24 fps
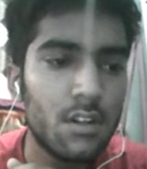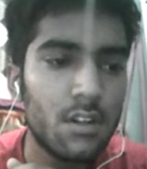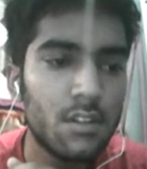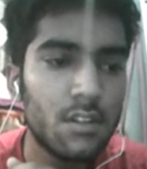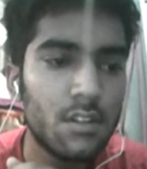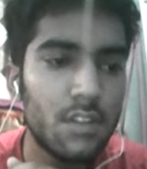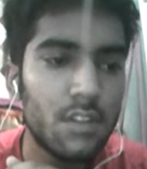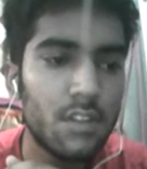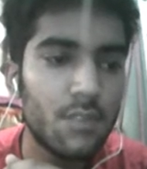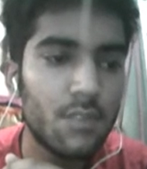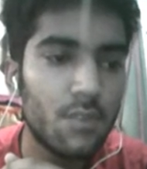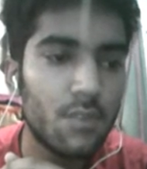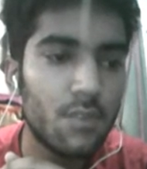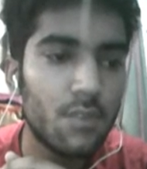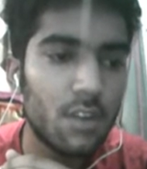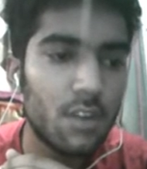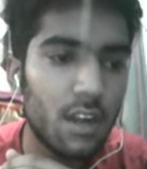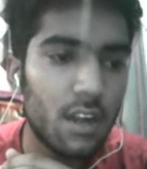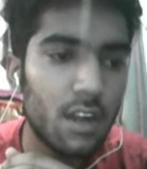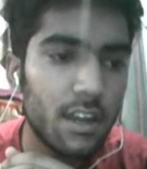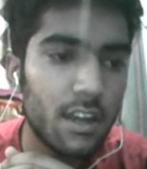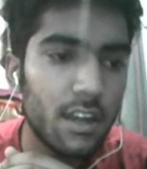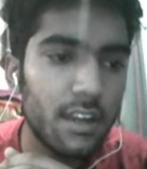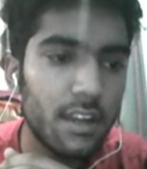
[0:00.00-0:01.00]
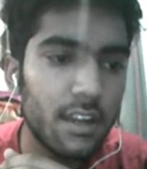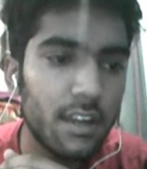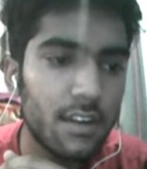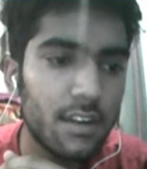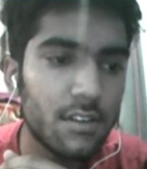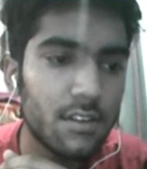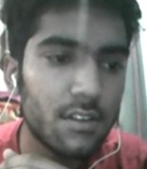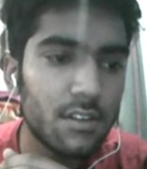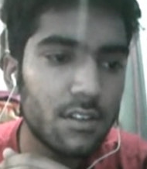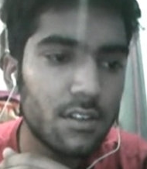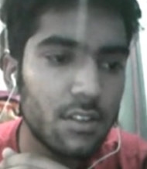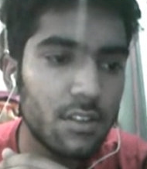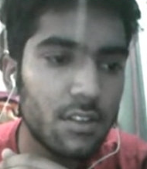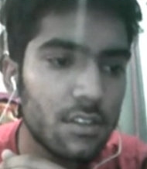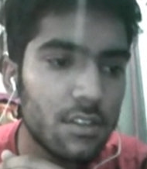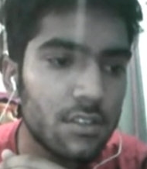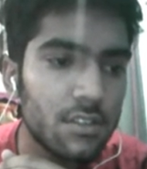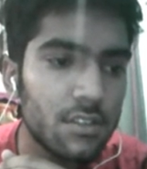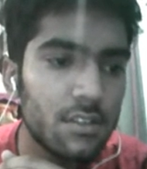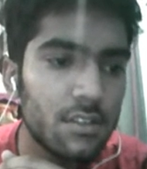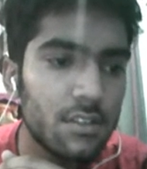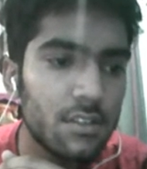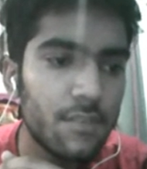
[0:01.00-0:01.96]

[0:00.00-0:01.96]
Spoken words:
Then I enter these